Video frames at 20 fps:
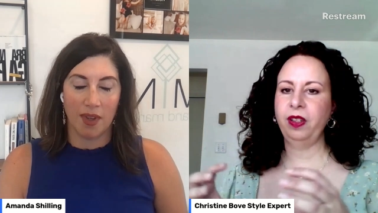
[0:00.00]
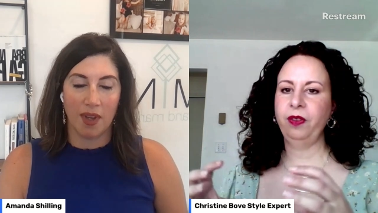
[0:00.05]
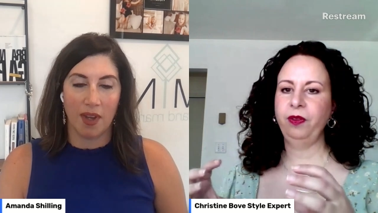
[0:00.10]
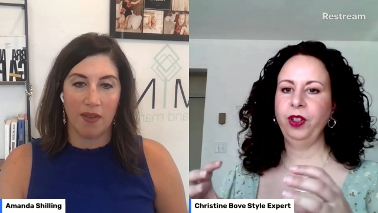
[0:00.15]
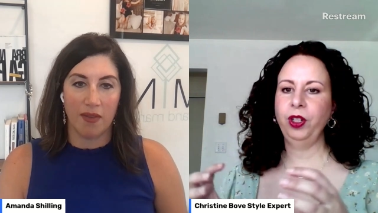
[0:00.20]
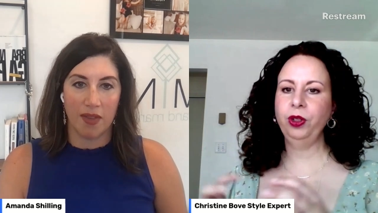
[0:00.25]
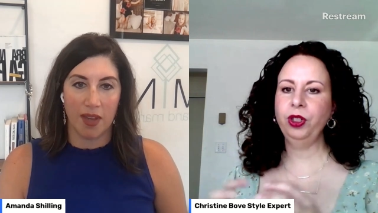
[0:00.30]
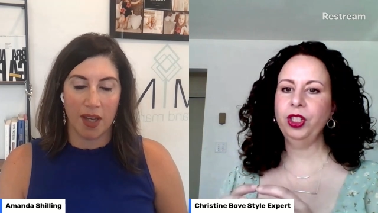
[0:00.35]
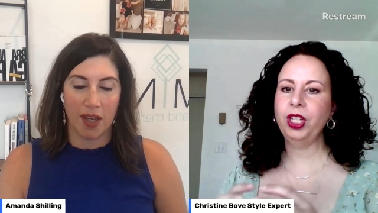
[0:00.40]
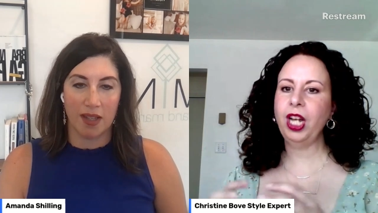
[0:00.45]
Speaker 1: if
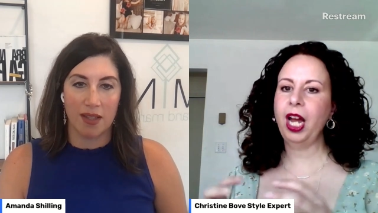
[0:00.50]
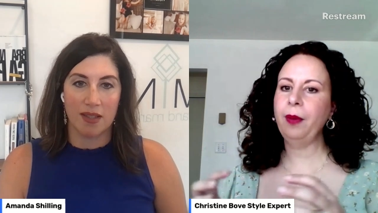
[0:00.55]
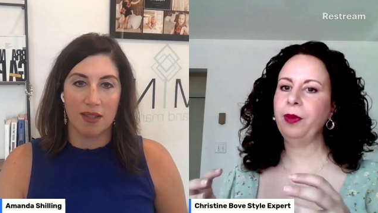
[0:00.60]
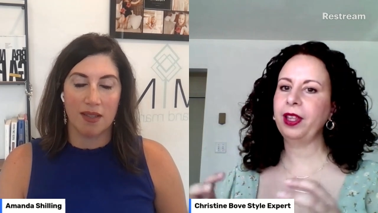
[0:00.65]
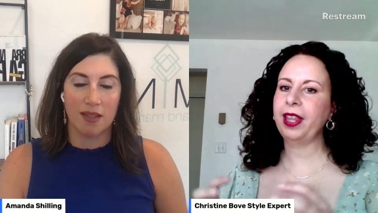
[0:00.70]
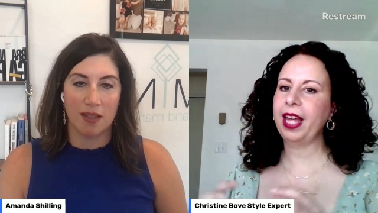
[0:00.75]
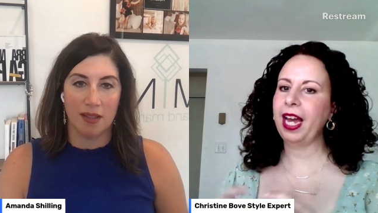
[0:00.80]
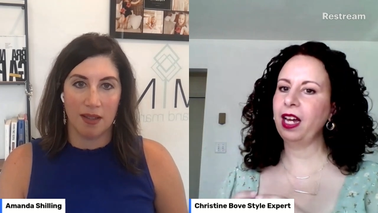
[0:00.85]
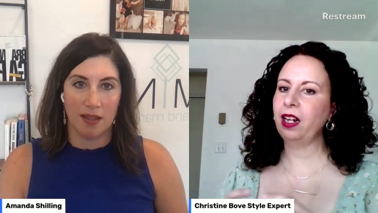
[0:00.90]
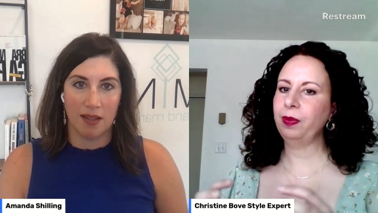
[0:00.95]
you shop show up
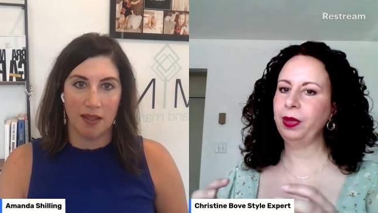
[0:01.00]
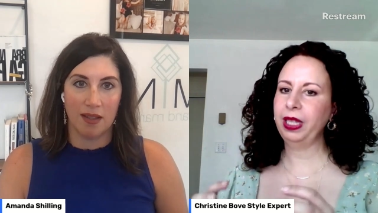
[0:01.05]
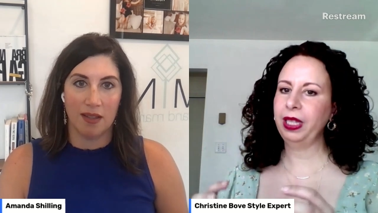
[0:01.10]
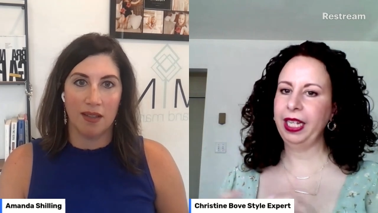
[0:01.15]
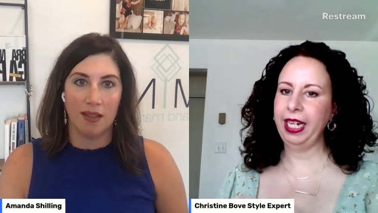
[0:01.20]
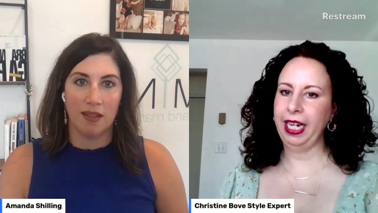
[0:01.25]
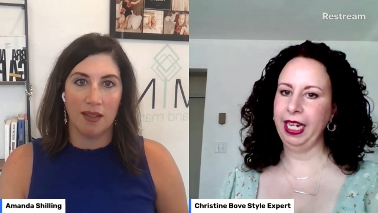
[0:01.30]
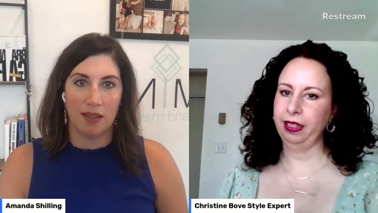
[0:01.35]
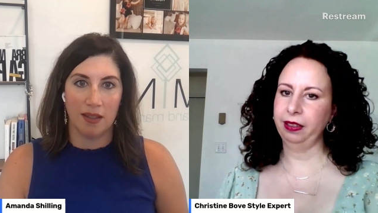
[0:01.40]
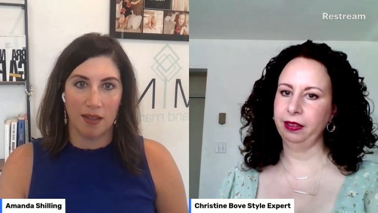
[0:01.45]
without a
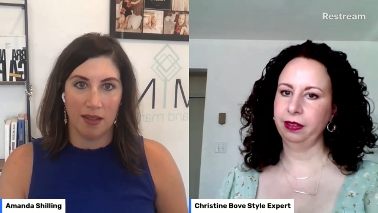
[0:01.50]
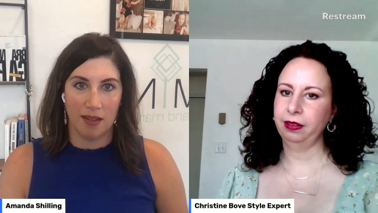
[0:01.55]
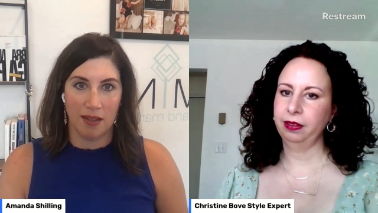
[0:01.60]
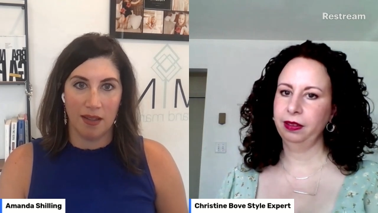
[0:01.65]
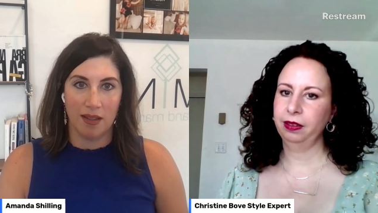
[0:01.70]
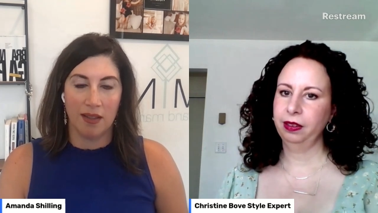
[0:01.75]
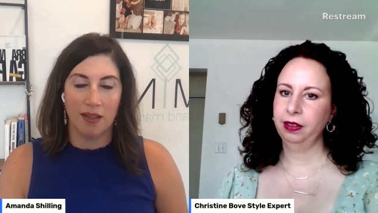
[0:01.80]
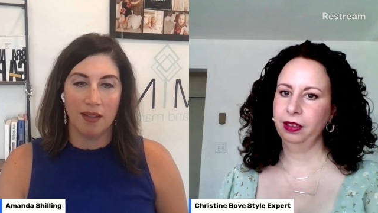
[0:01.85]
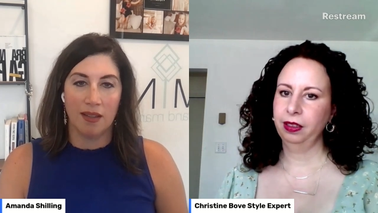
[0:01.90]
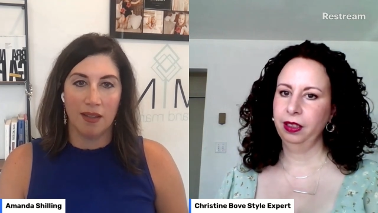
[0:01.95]
plan,
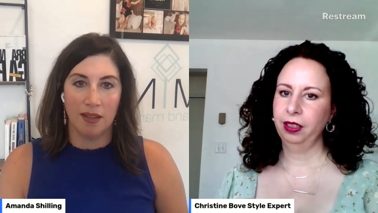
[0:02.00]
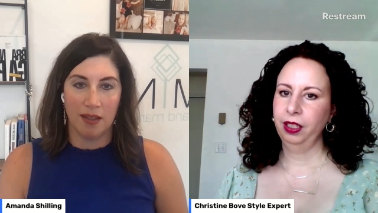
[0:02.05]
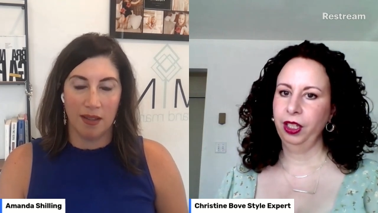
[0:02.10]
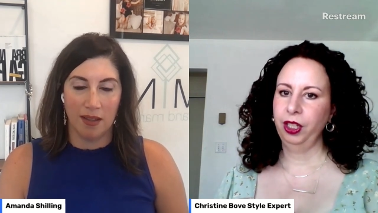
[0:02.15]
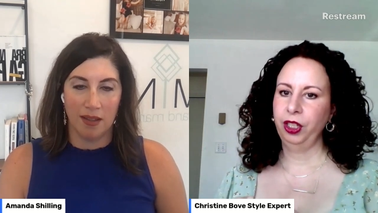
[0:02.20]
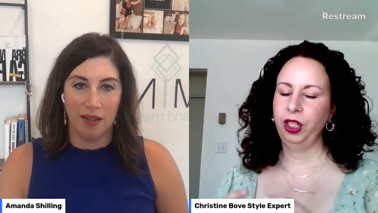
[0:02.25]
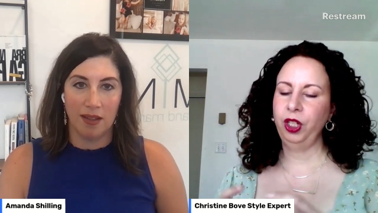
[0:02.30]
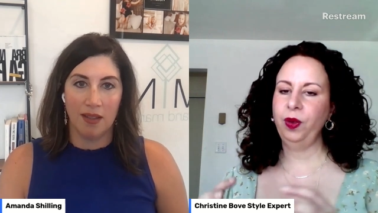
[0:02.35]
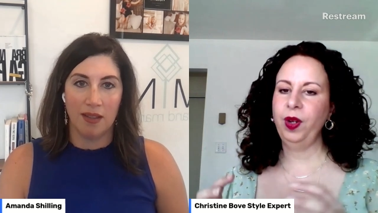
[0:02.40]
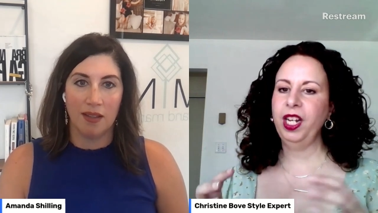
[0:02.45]

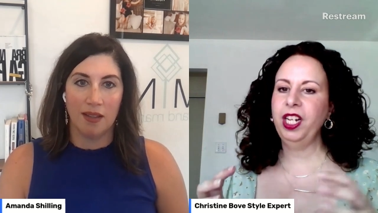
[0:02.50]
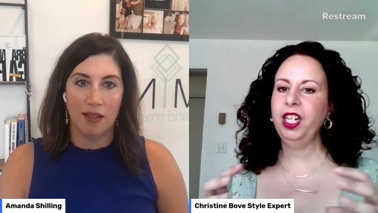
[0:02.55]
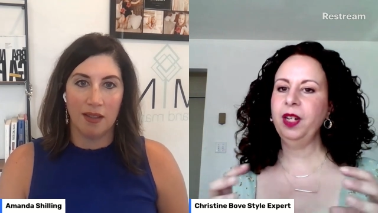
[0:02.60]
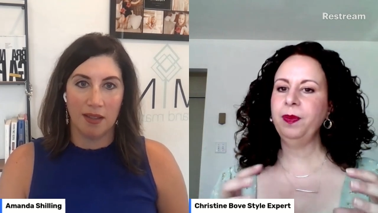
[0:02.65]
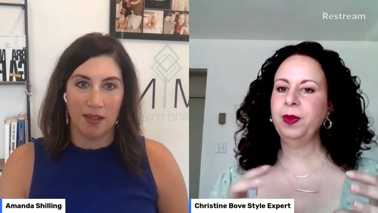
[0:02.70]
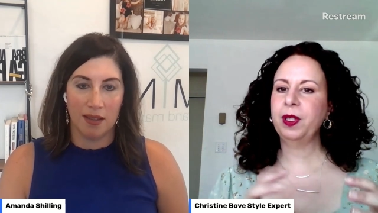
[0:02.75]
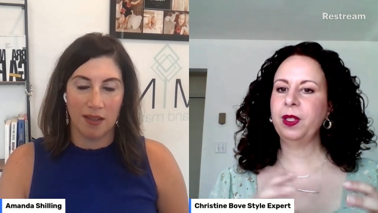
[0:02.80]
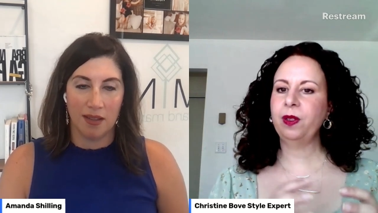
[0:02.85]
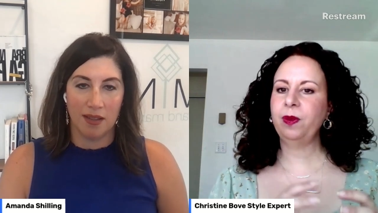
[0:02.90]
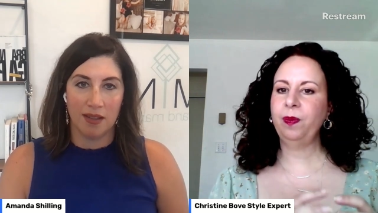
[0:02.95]
you end
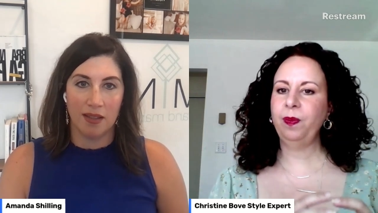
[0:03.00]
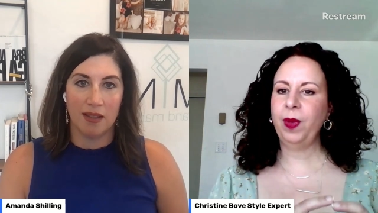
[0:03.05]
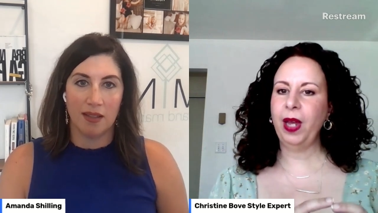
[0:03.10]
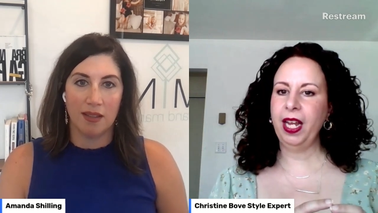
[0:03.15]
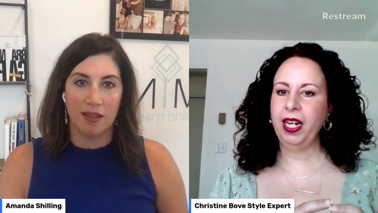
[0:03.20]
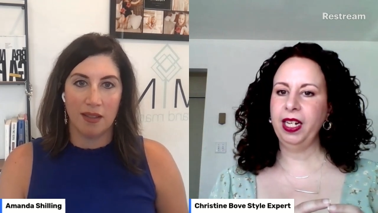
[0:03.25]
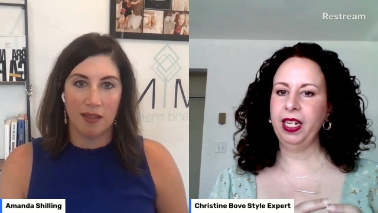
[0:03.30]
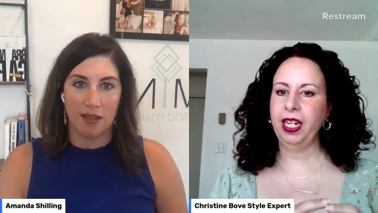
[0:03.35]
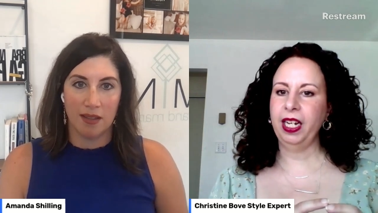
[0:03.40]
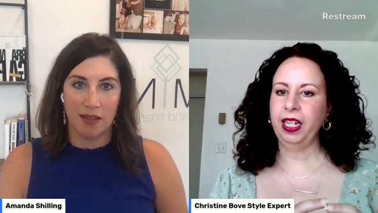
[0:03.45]
up
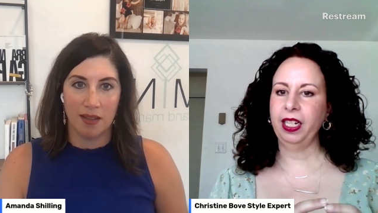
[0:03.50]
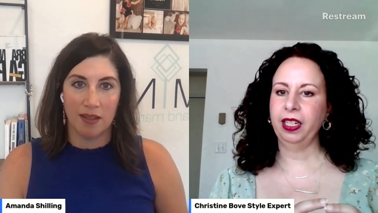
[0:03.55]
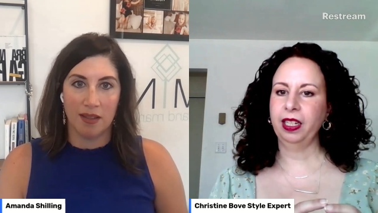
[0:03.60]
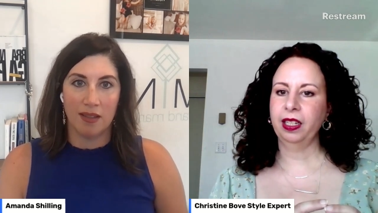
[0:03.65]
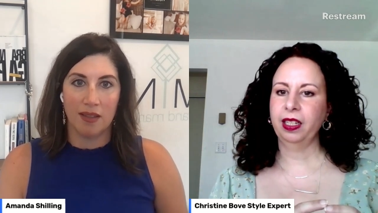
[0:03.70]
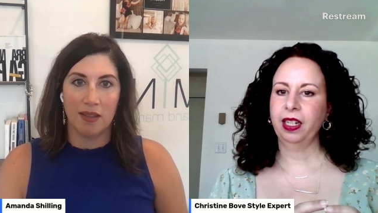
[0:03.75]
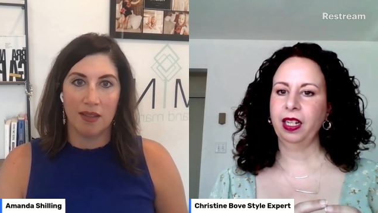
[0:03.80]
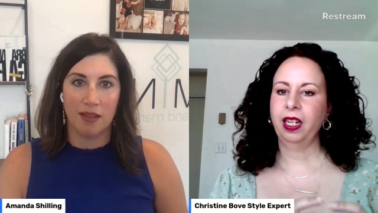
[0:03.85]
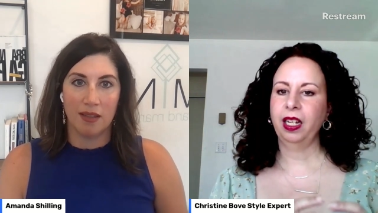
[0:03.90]
spending